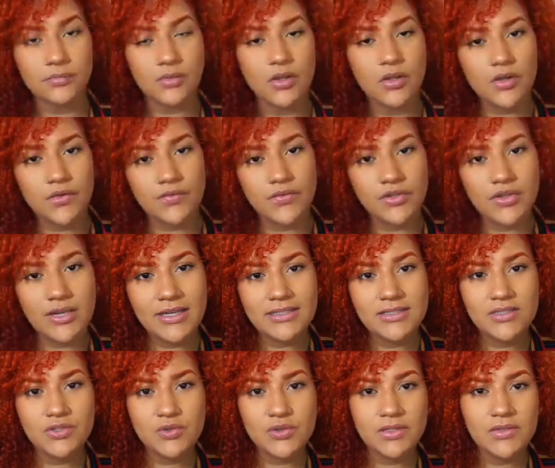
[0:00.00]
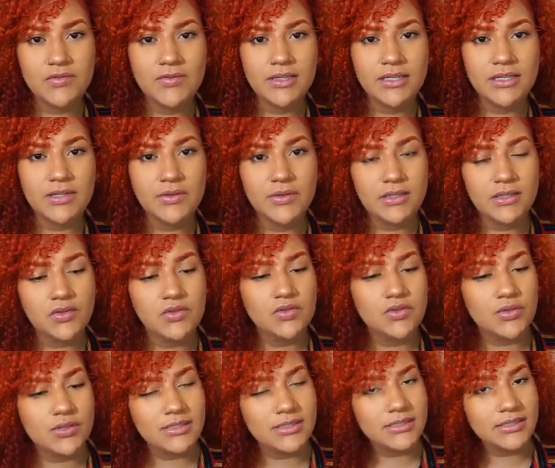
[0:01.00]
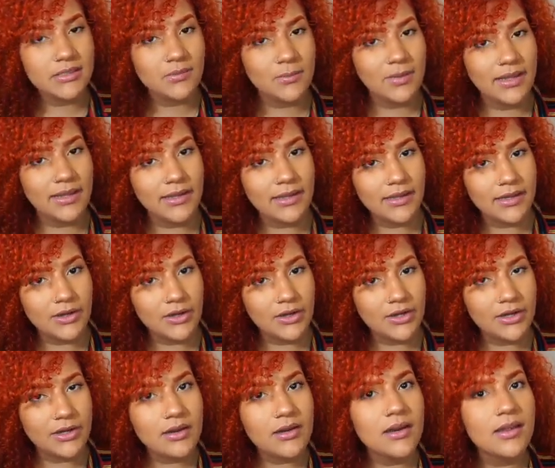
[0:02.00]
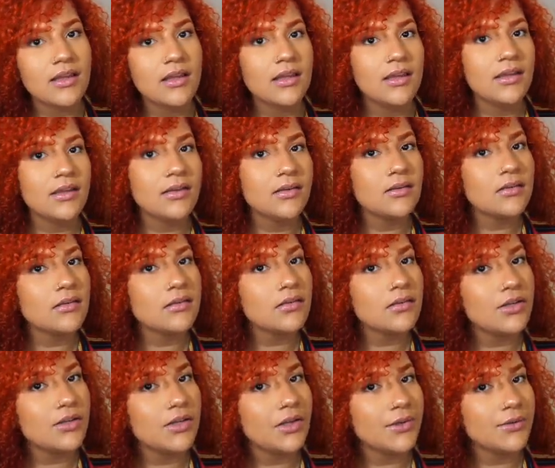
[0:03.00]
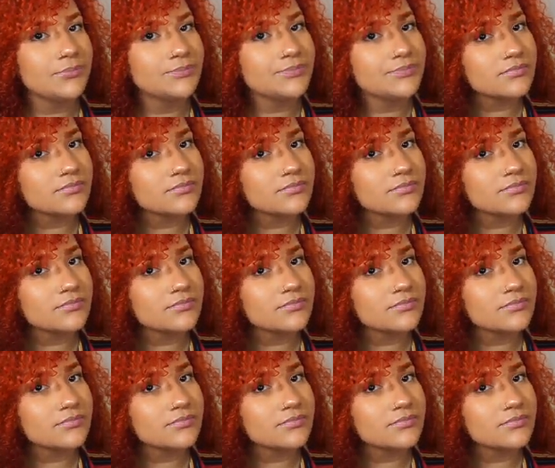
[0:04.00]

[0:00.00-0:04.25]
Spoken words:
Hopefully you guys enjoyed the video and enjoyed seeing my hair, and you know,